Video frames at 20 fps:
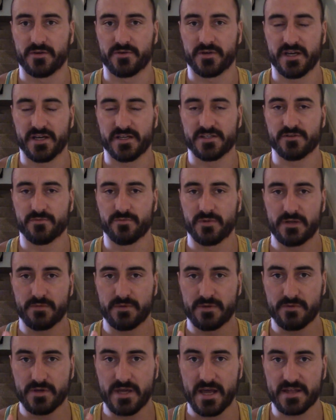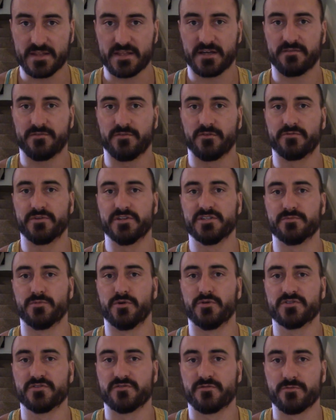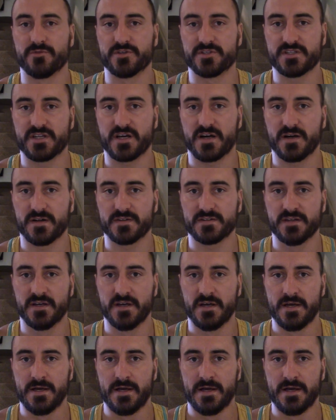Okay, so get that full range of motion from the start.